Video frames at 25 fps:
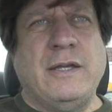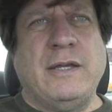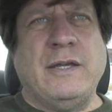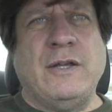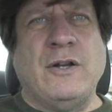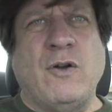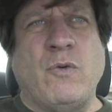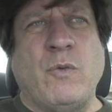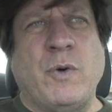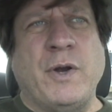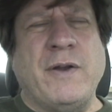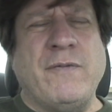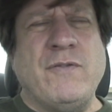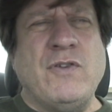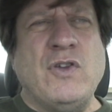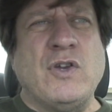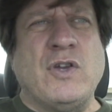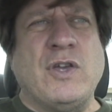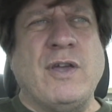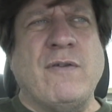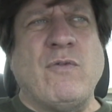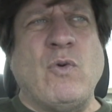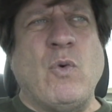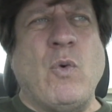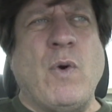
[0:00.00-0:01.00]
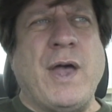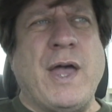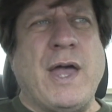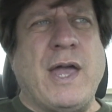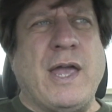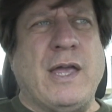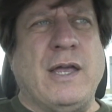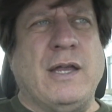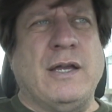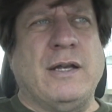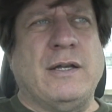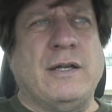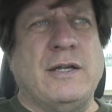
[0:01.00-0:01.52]
you know, whatever you give
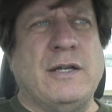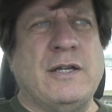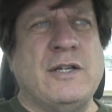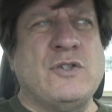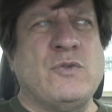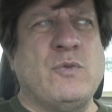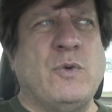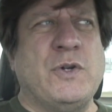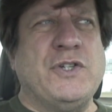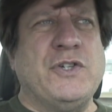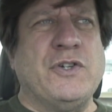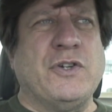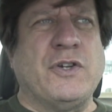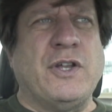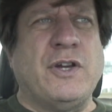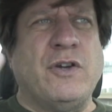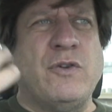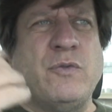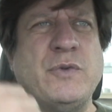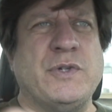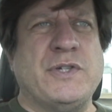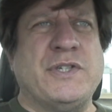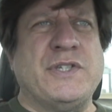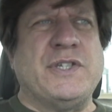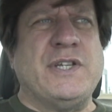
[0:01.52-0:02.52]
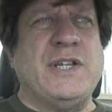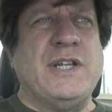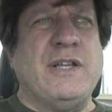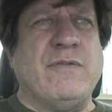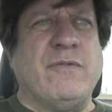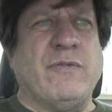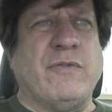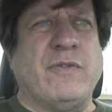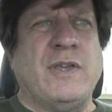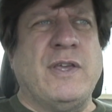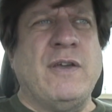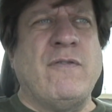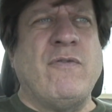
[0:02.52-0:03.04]
away is what you're going to receive.
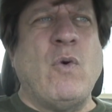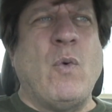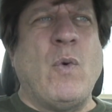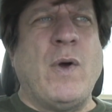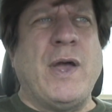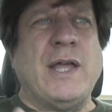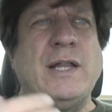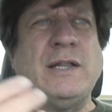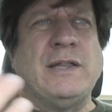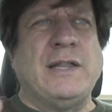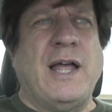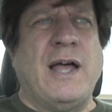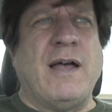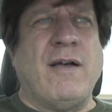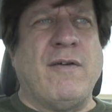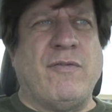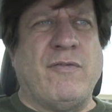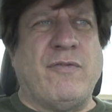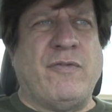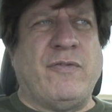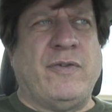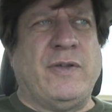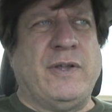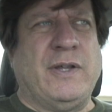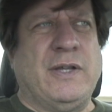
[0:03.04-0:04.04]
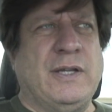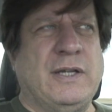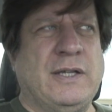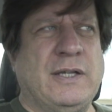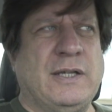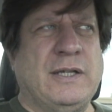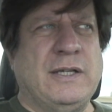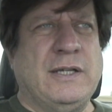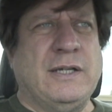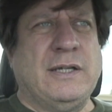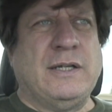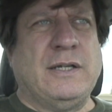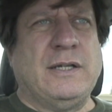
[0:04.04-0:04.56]
Give away love,
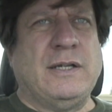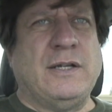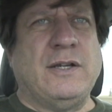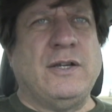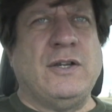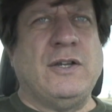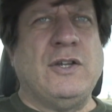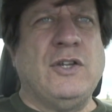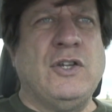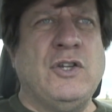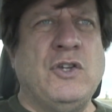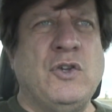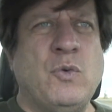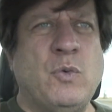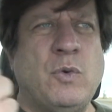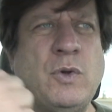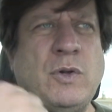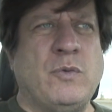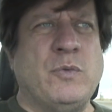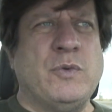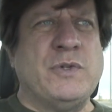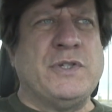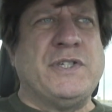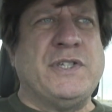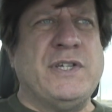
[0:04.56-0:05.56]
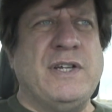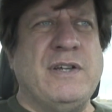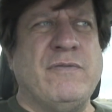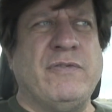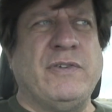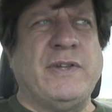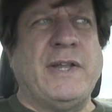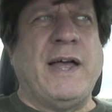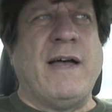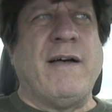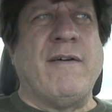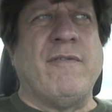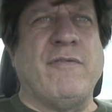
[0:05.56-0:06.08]
you will receive
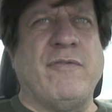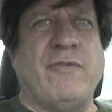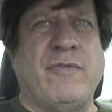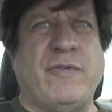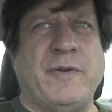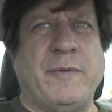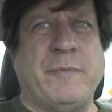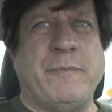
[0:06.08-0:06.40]
love.